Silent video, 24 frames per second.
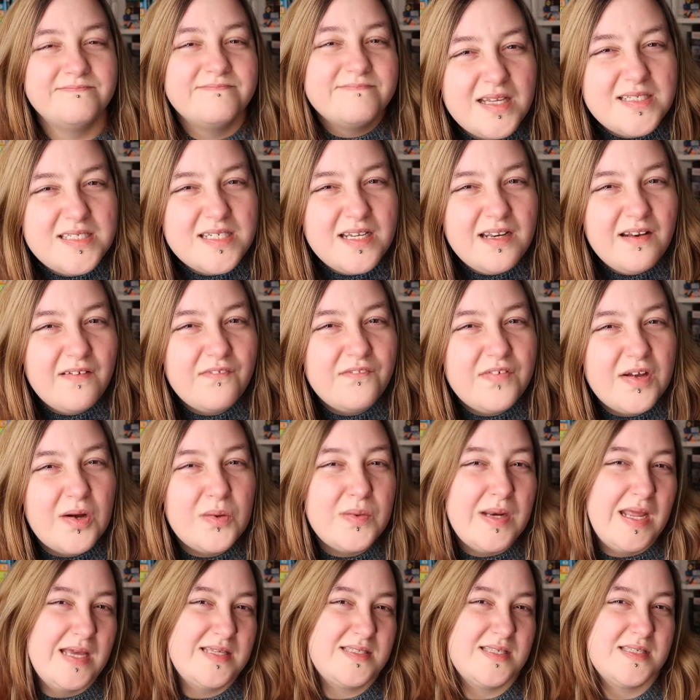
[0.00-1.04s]
it didn't feel
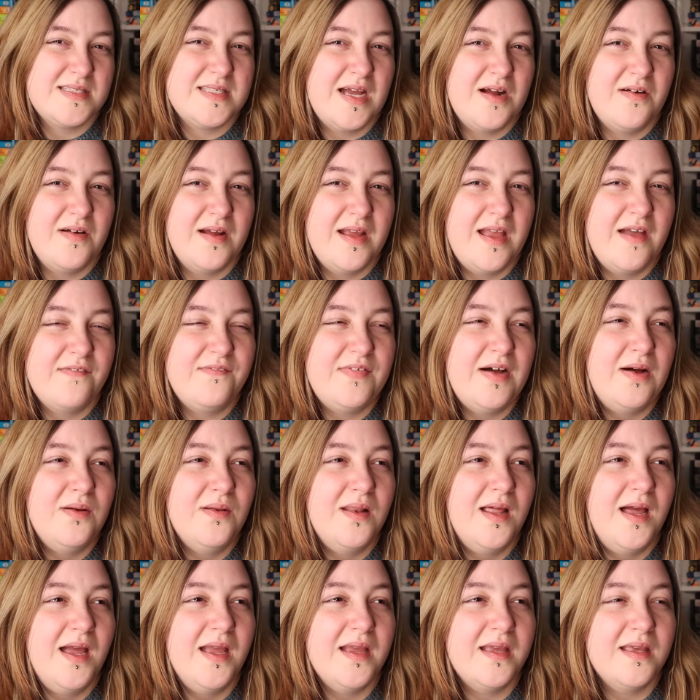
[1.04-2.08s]
necessary it felt
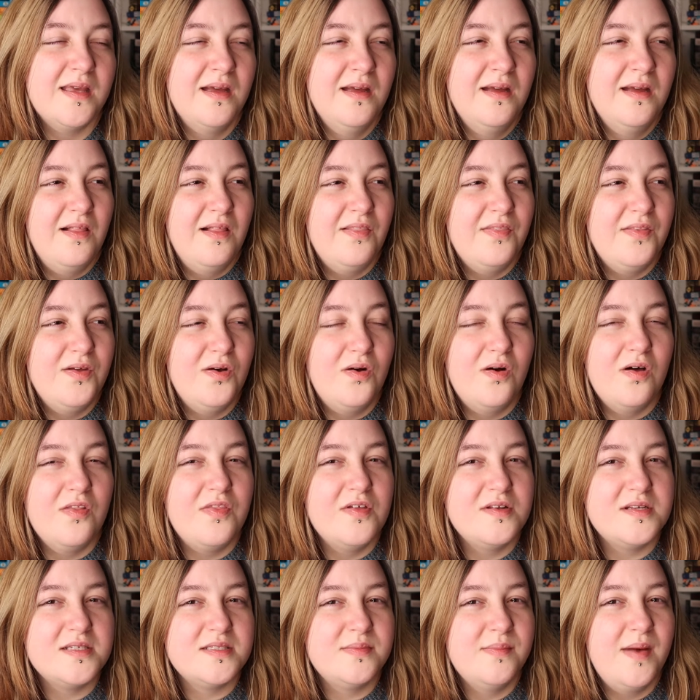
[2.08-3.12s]
like the
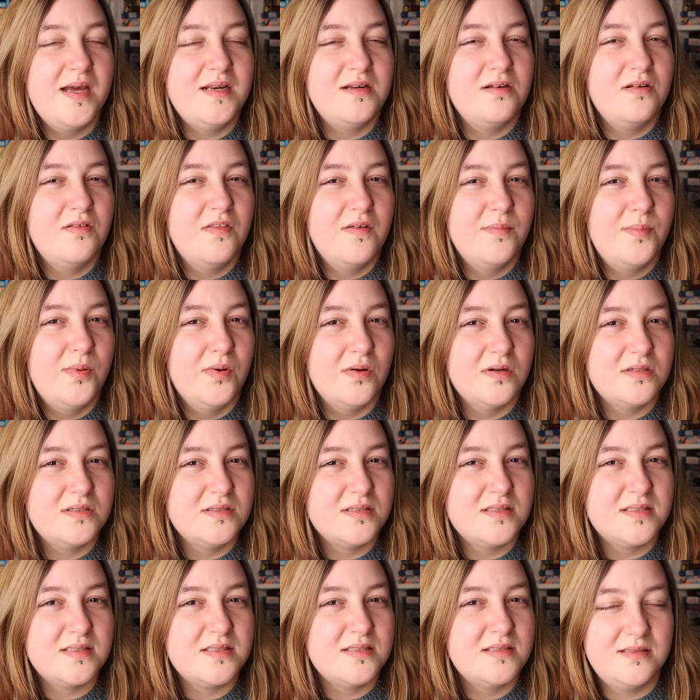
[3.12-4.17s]
author just made another book
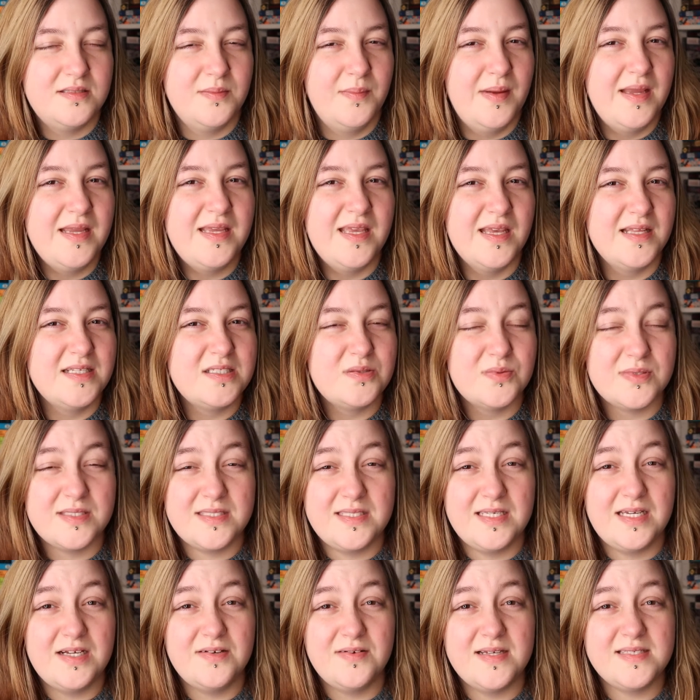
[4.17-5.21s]
just to make it into a
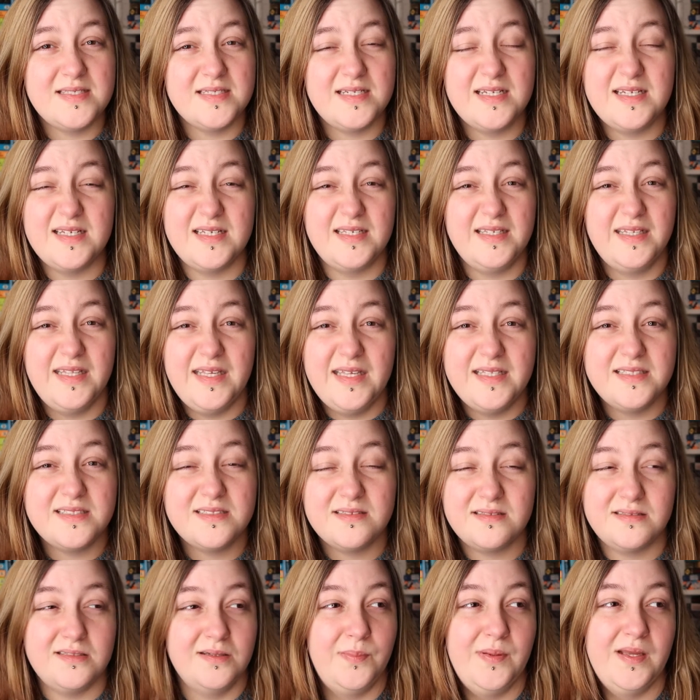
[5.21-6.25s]
series it didn't need
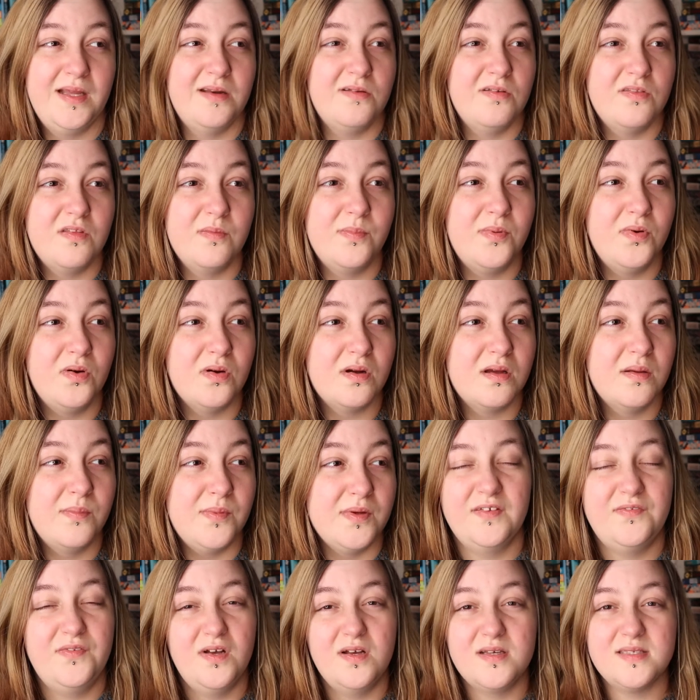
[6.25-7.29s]
to be another book
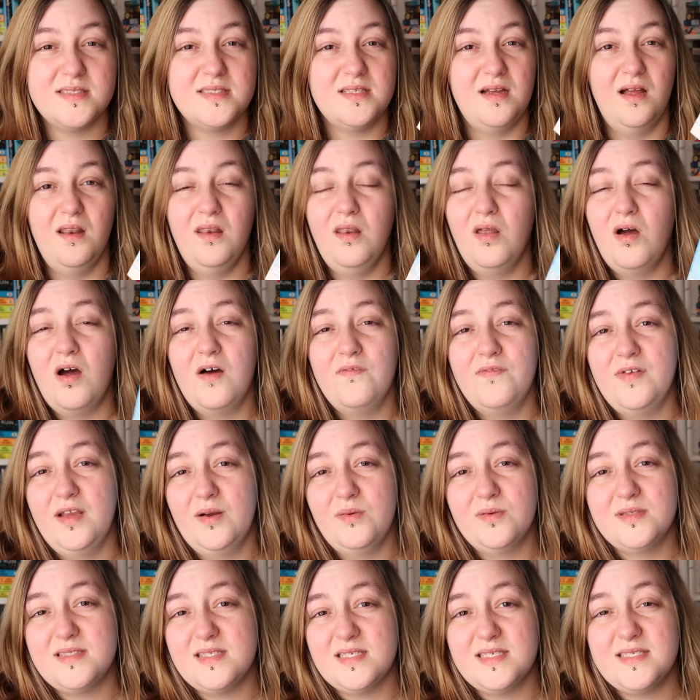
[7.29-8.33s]
the first a lot of
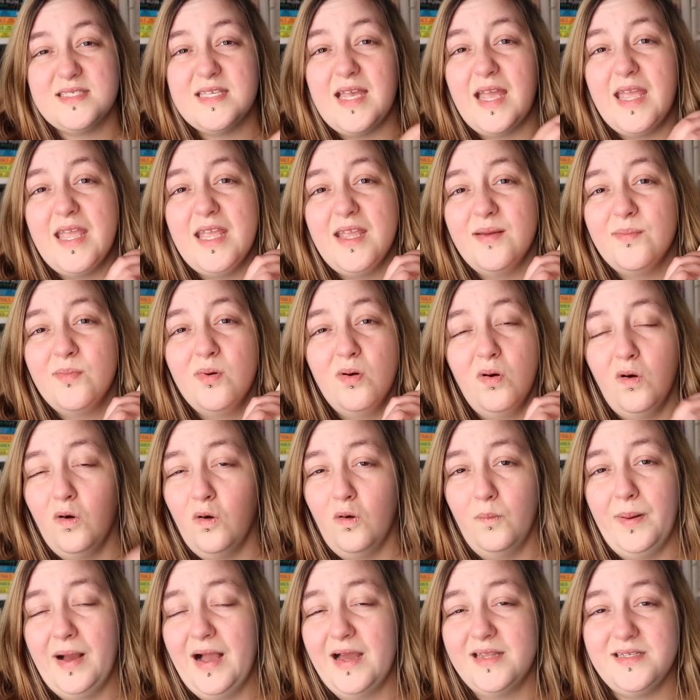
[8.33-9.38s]
it was the same
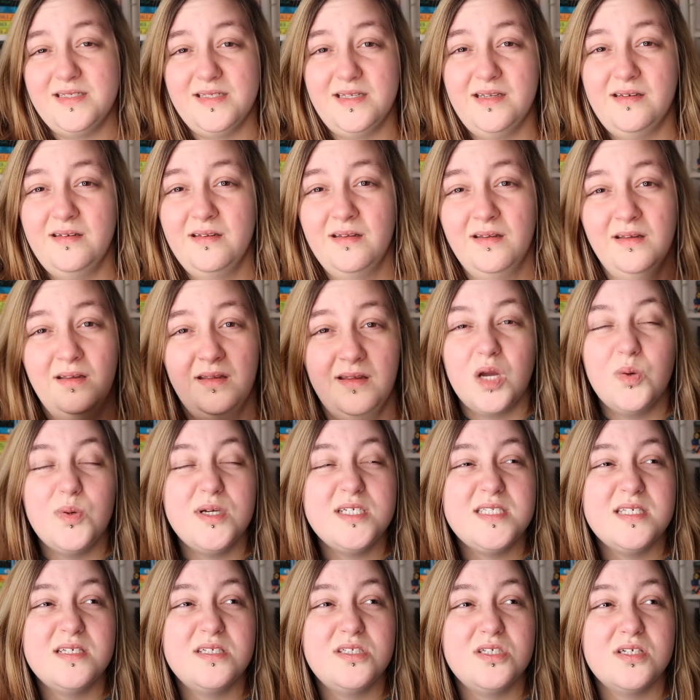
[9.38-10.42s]
or padding I
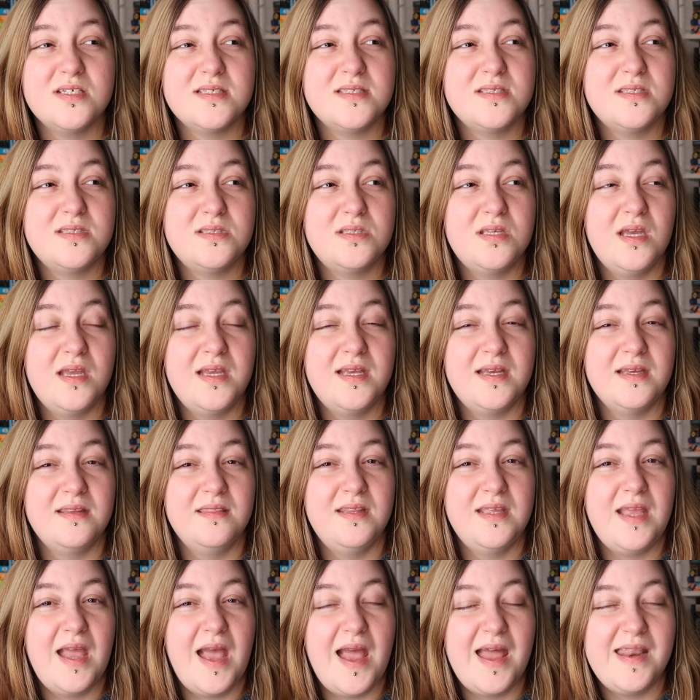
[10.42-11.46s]
wish they'd just taken
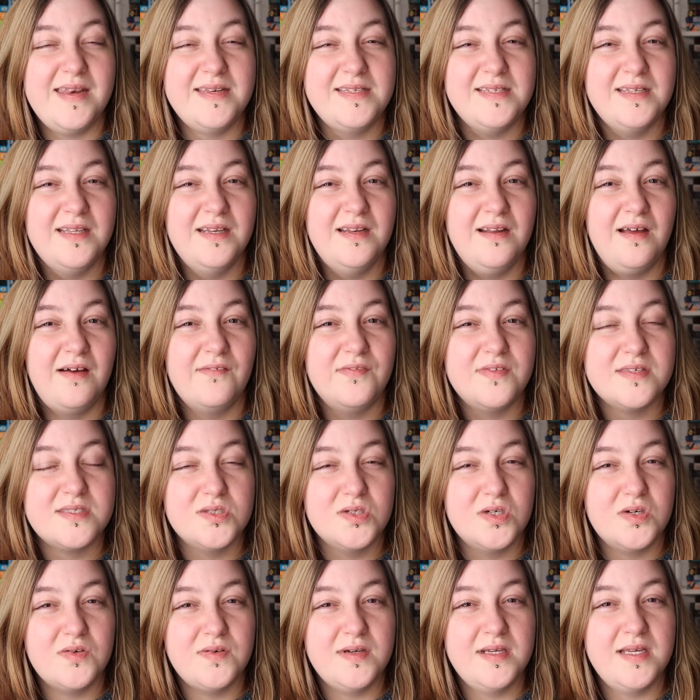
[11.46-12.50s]
the ending of the
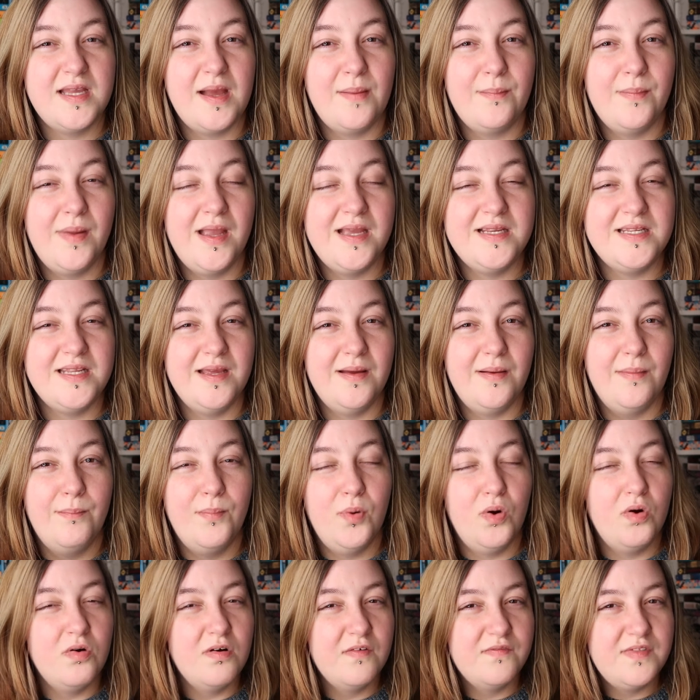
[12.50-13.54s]
story and made it
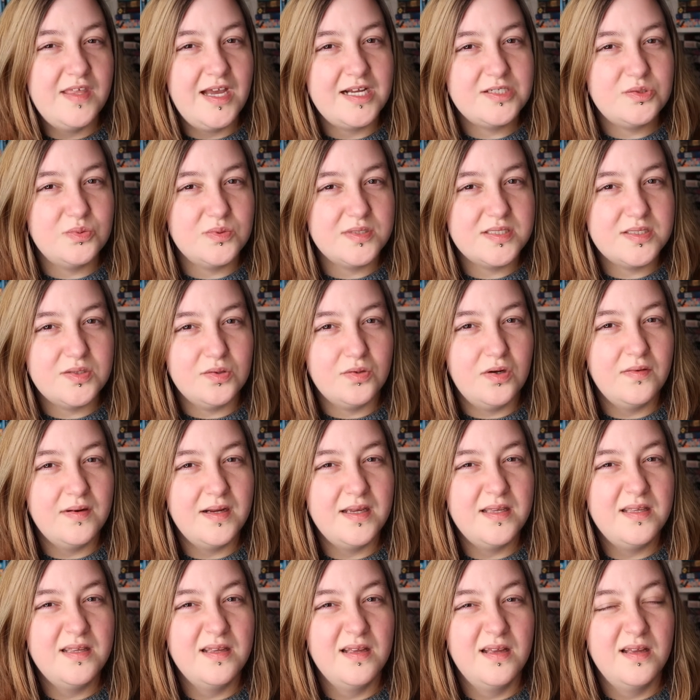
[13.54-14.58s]
more of the actual
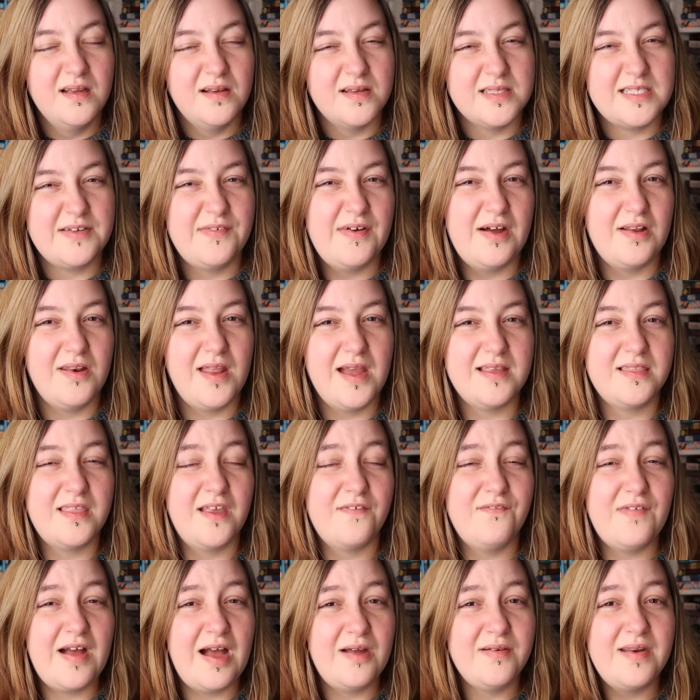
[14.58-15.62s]
story because it felt like
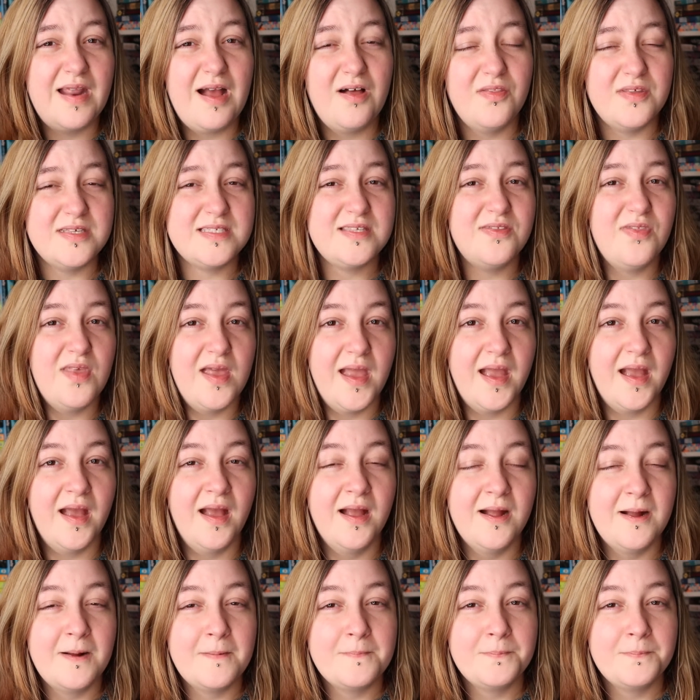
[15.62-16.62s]
they found out this thing